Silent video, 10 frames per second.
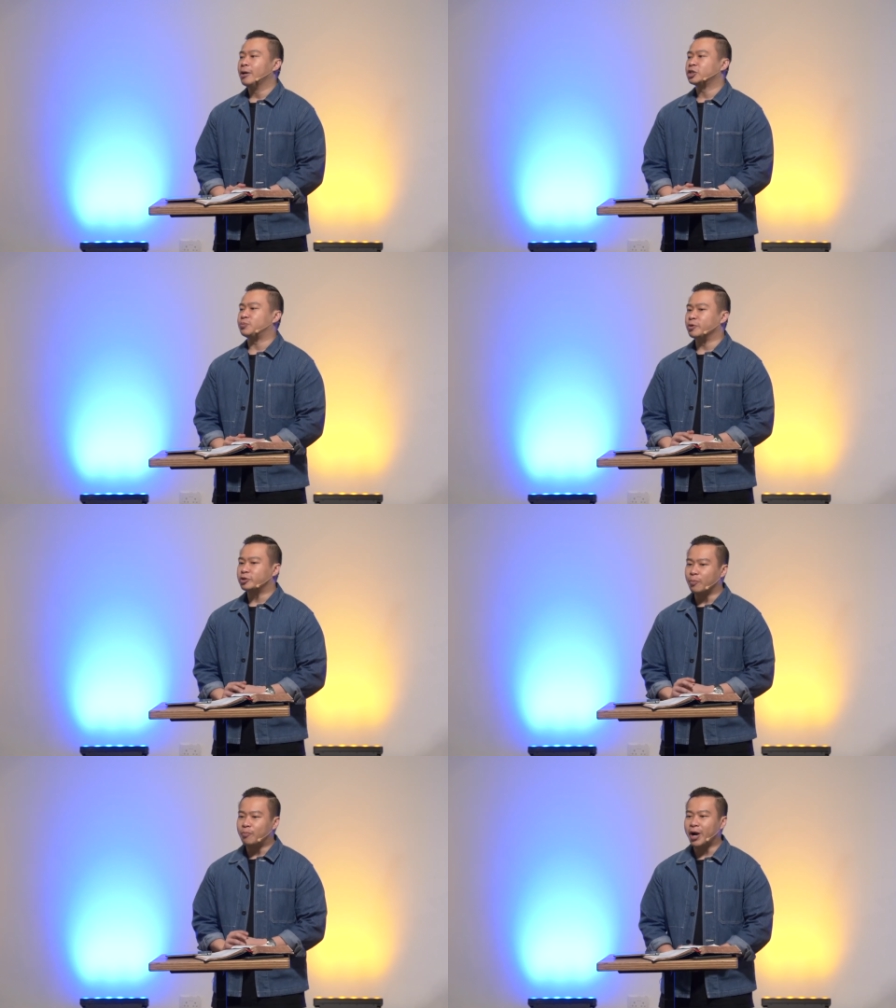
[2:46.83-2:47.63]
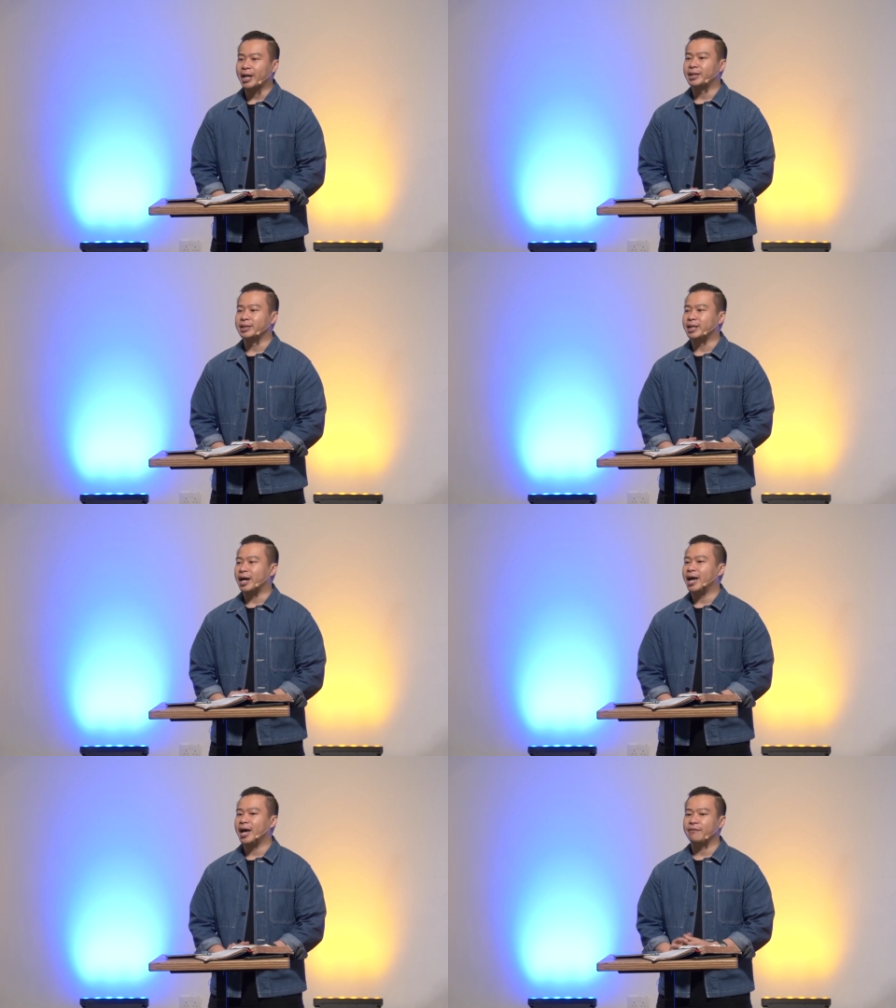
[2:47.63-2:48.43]
spiritual practice
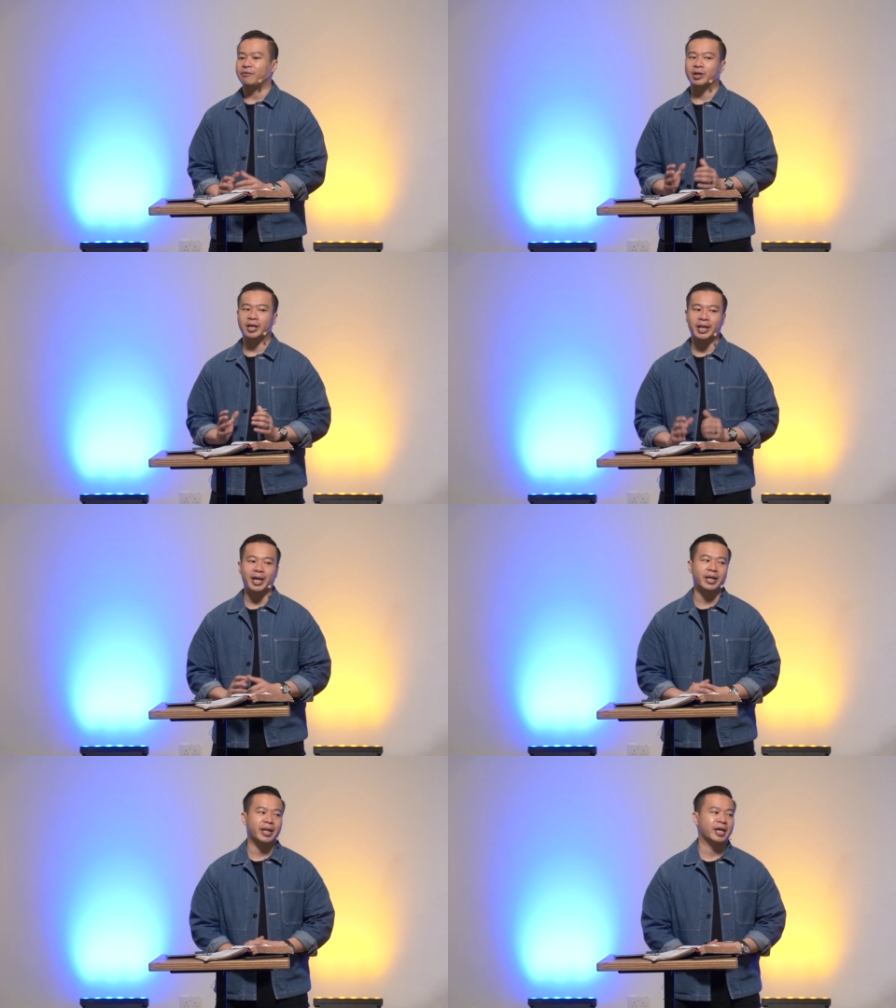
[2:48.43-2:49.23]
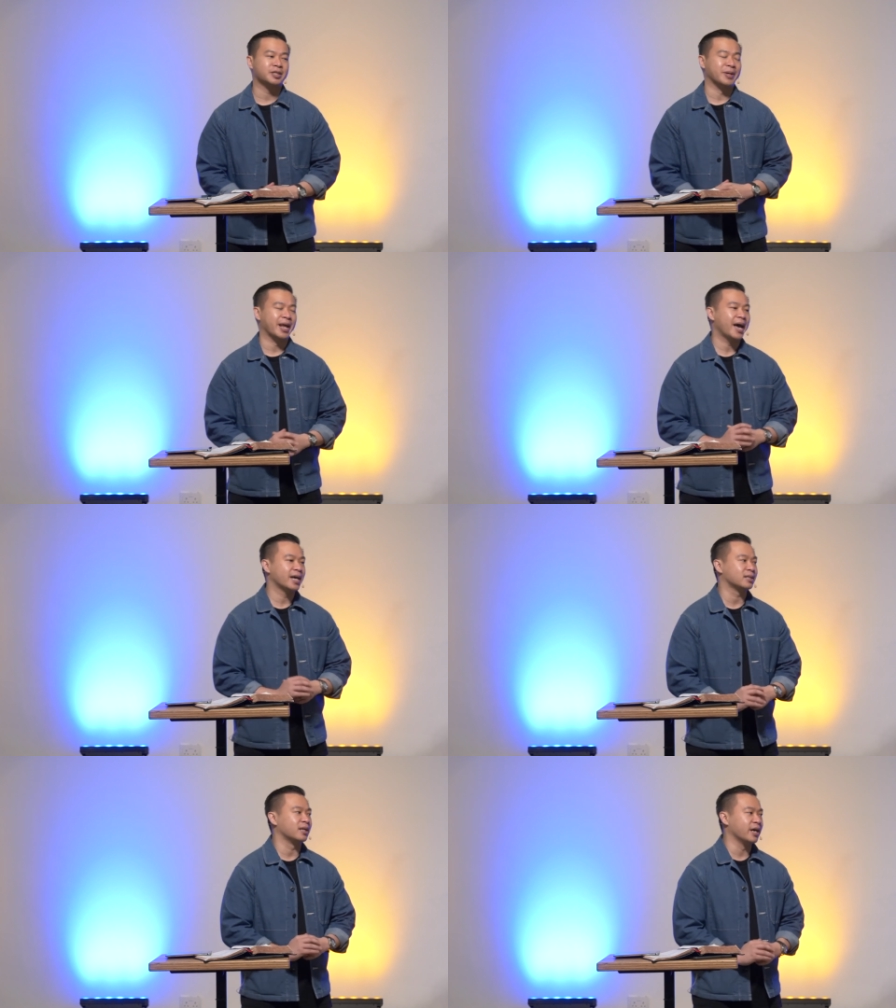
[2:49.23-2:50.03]
that I have on the daily that has been
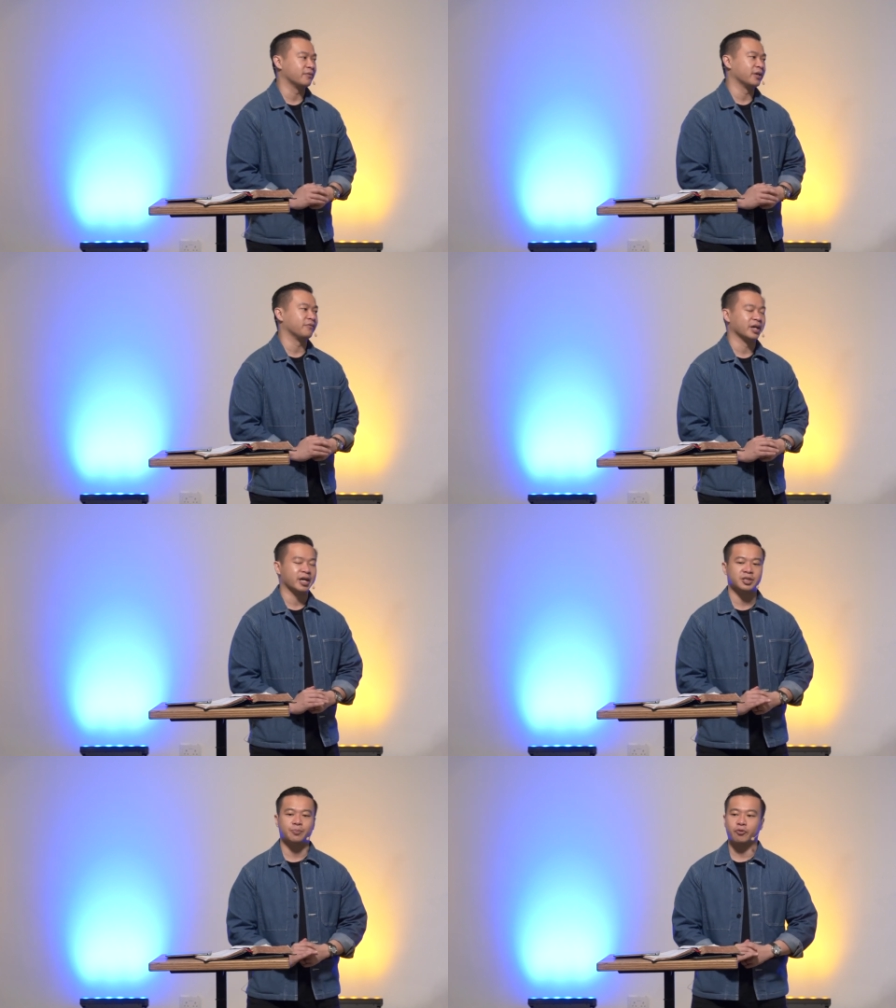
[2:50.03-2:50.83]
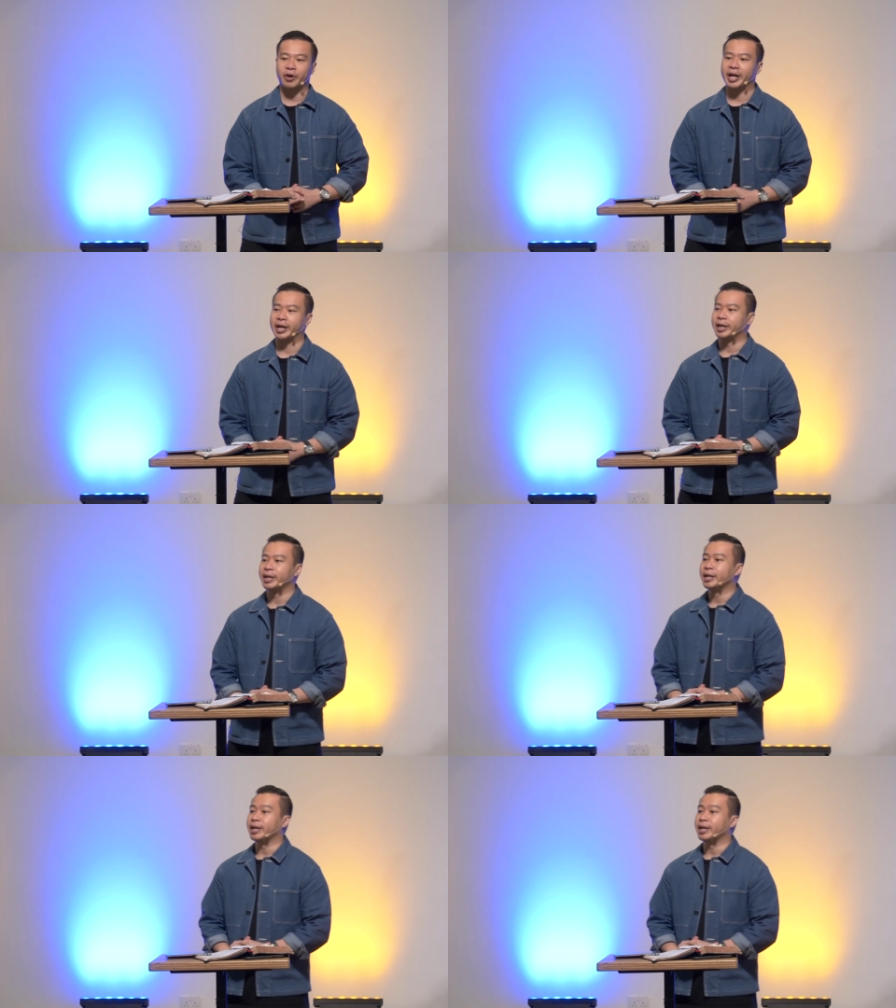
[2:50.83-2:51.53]
as life giving as praying